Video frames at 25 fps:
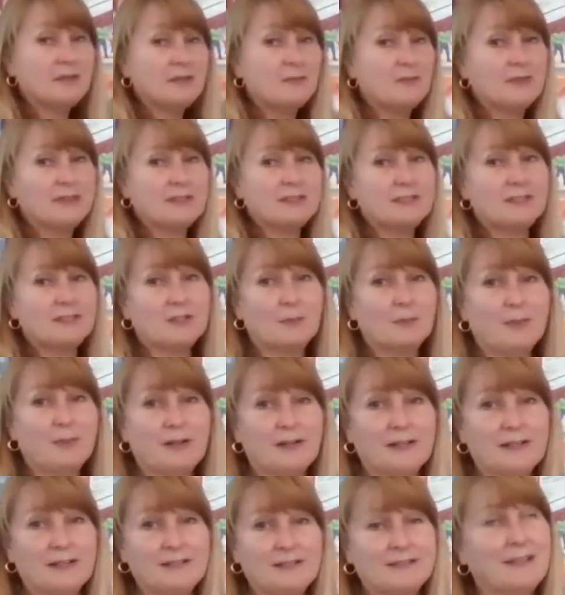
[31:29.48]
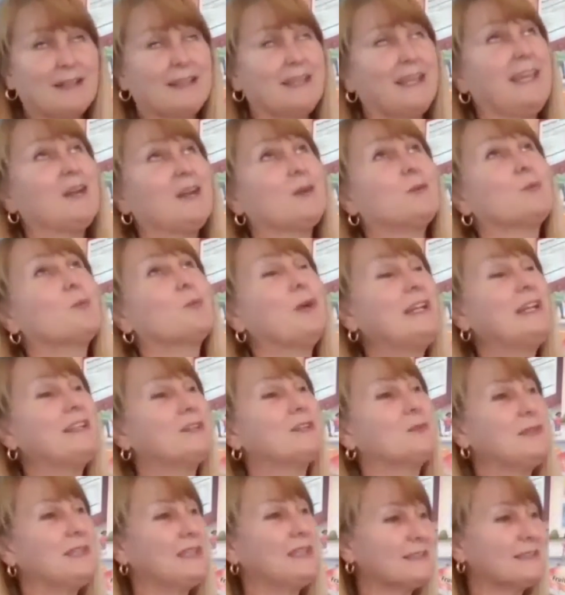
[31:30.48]
thing with the dinner parties. I can't wait
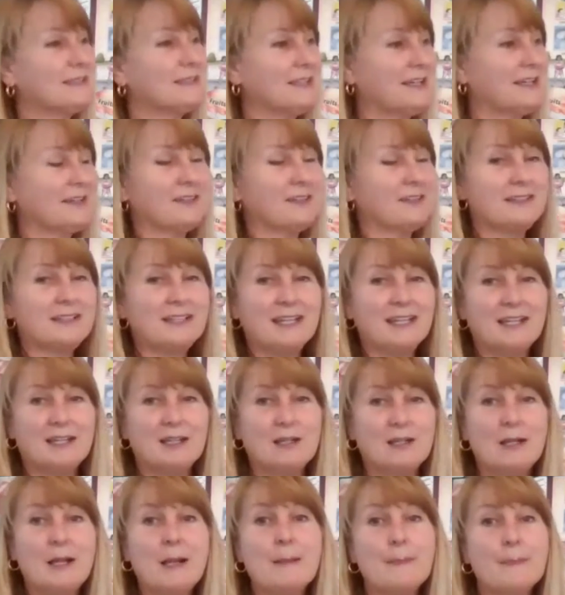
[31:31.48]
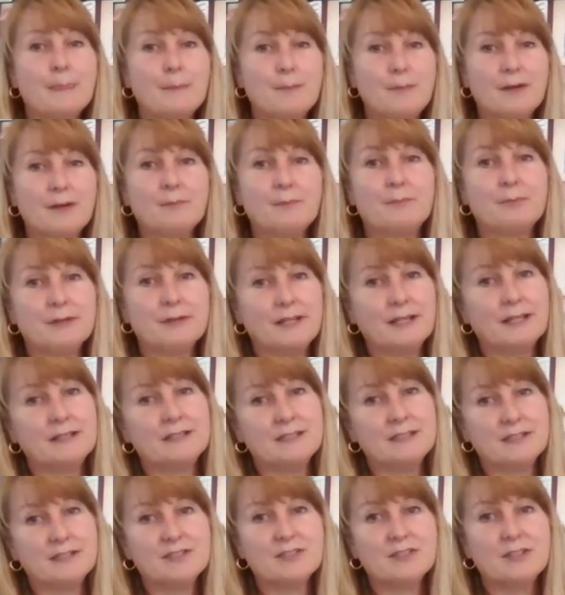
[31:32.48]
till we get together again. But bring
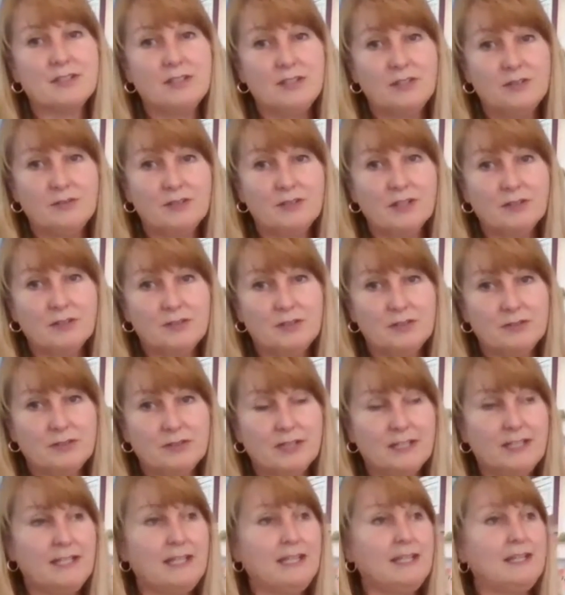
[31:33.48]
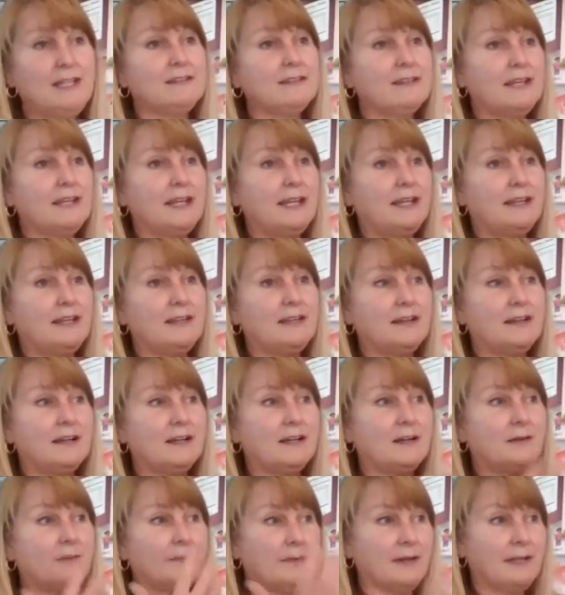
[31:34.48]
a dish that you know you can eat and
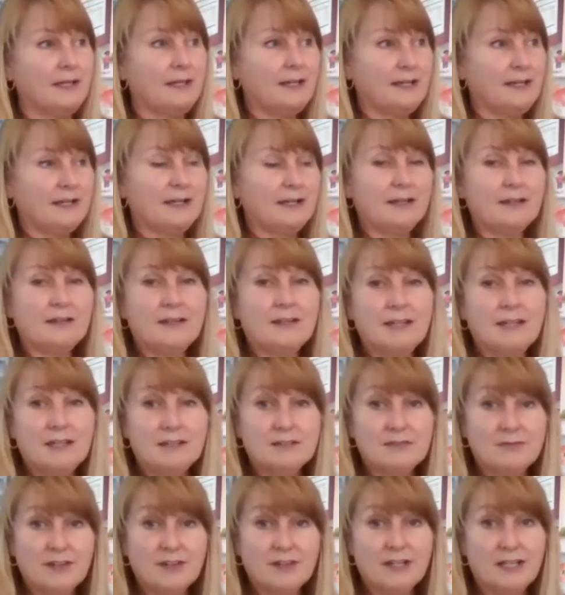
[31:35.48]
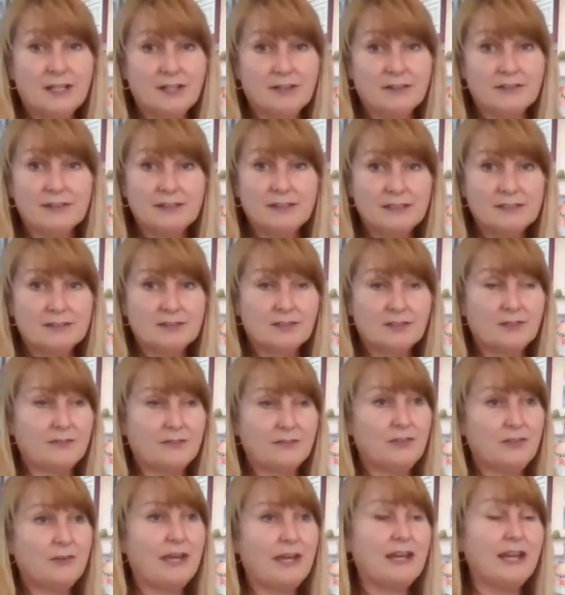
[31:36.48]
um, and is very healthy. So
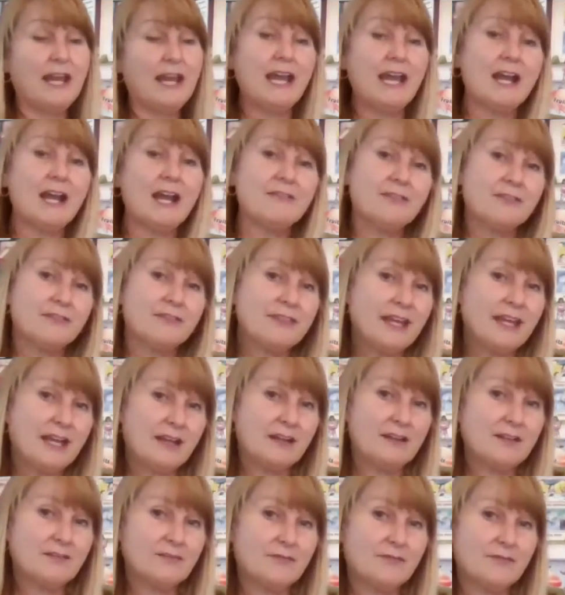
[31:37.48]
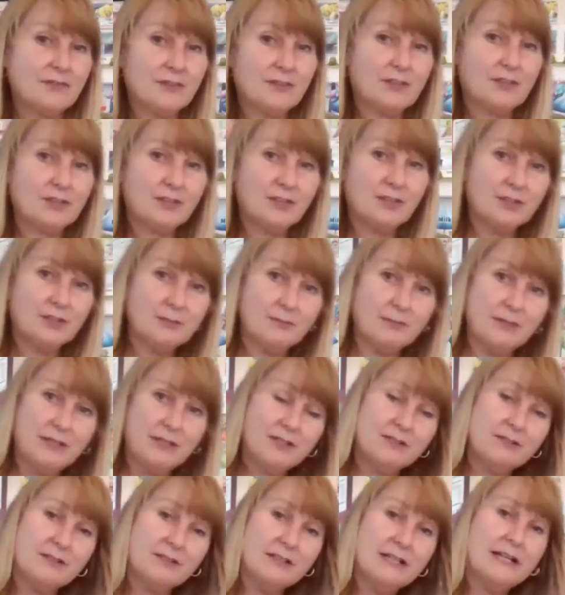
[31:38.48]
if you had half of that for your
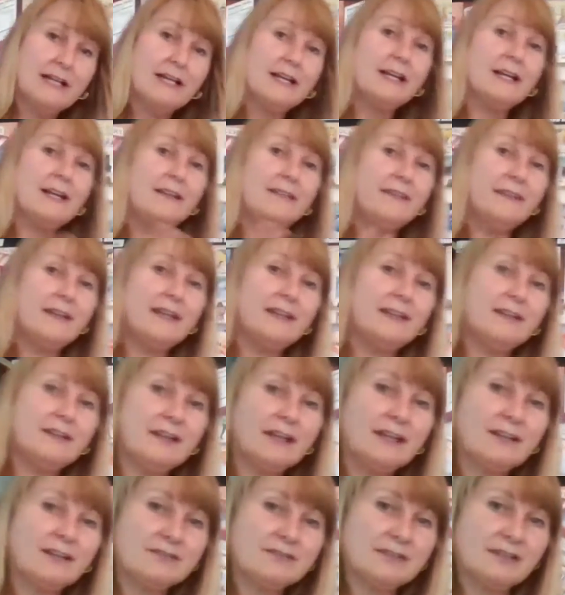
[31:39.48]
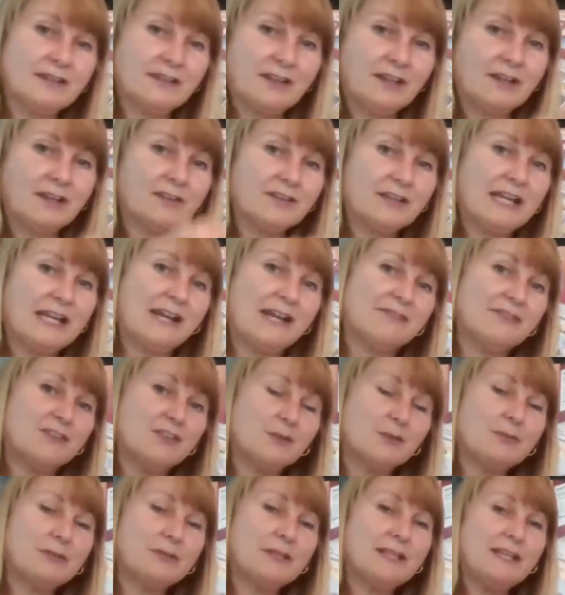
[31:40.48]
meal, and then uh, the other half of
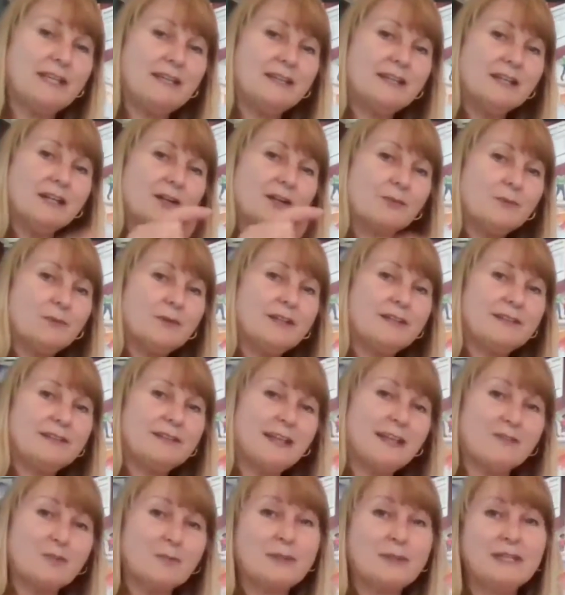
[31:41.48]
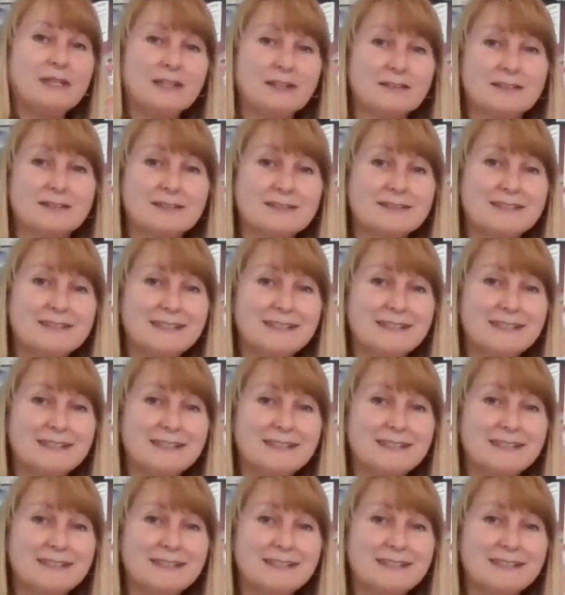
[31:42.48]
your plate was everybody else's